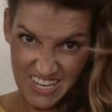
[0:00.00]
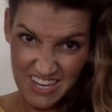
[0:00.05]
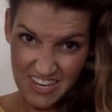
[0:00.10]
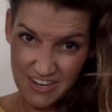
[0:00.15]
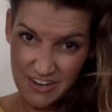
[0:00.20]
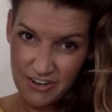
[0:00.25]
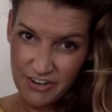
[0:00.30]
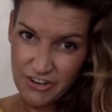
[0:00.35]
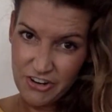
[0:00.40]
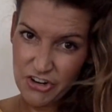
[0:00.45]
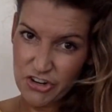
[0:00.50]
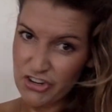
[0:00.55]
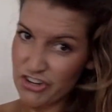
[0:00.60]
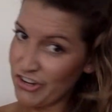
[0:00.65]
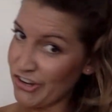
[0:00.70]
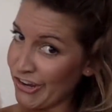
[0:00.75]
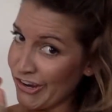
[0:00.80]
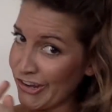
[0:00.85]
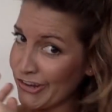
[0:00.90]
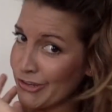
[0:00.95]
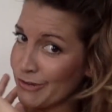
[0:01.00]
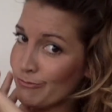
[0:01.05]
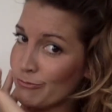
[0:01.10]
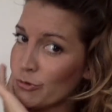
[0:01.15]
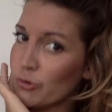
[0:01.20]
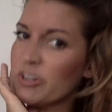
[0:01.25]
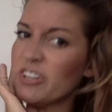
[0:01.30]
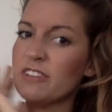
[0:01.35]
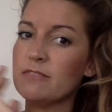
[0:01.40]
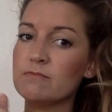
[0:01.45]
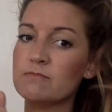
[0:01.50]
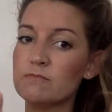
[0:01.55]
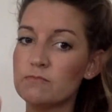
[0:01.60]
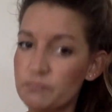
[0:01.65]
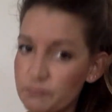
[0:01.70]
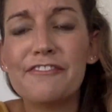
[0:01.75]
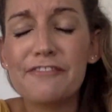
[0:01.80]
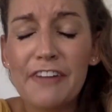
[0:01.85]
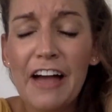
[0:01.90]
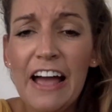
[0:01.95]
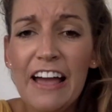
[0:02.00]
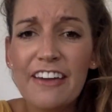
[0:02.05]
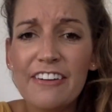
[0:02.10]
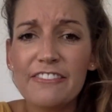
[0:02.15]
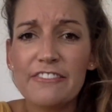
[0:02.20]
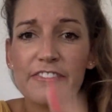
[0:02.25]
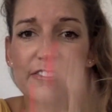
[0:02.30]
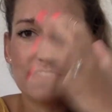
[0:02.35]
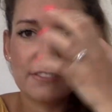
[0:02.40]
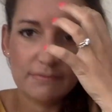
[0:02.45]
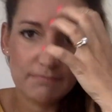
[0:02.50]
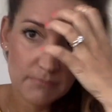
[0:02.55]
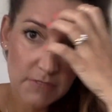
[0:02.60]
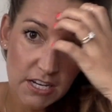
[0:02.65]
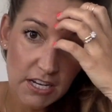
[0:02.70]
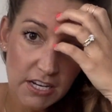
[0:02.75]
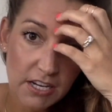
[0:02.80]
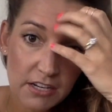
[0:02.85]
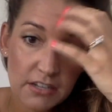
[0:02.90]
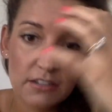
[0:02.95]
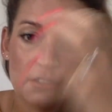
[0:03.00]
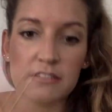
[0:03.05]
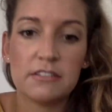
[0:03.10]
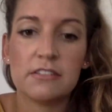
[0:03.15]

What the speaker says: Hair not on point.